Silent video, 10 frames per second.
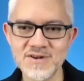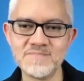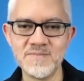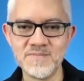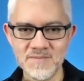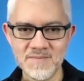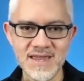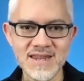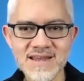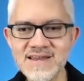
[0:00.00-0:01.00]
people
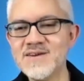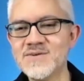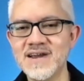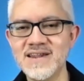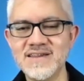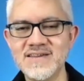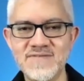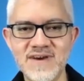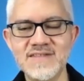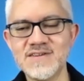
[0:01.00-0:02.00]
made, right? If
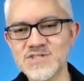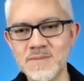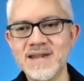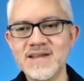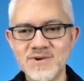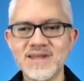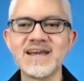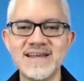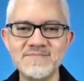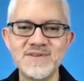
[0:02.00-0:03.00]
there's somebody who can
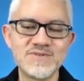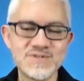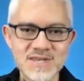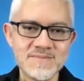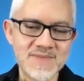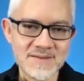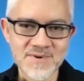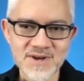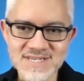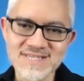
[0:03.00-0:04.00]
help me to skip that
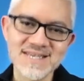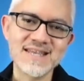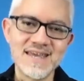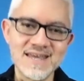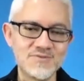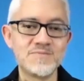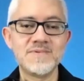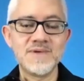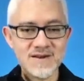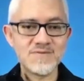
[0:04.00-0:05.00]
process and get to
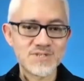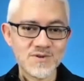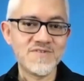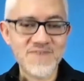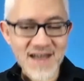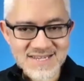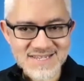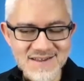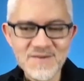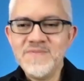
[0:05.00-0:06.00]
better results
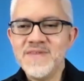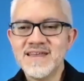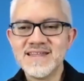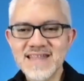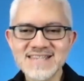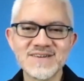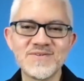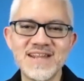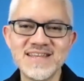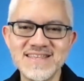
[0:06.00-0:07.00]
faster. And that's the
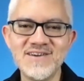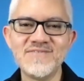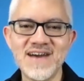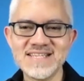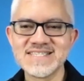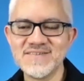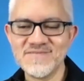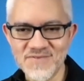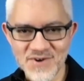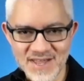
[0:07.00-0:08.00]
whole idea of asking
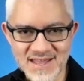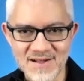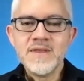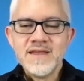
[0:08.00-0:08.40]
for help.